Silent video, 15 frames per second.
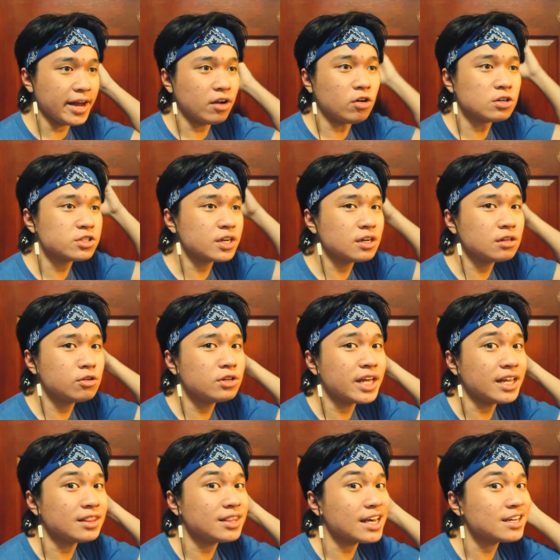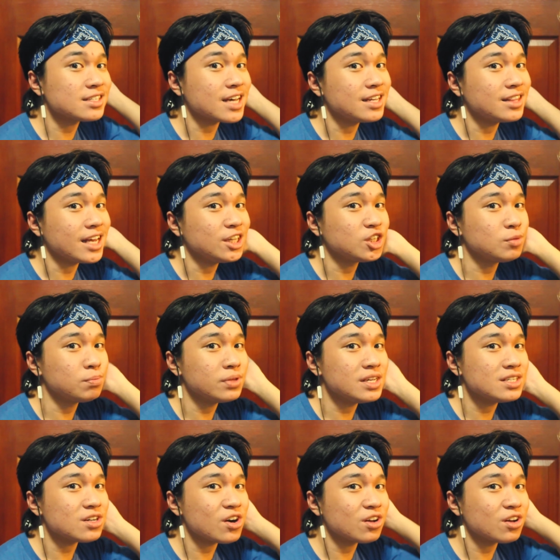and also include in-text citation please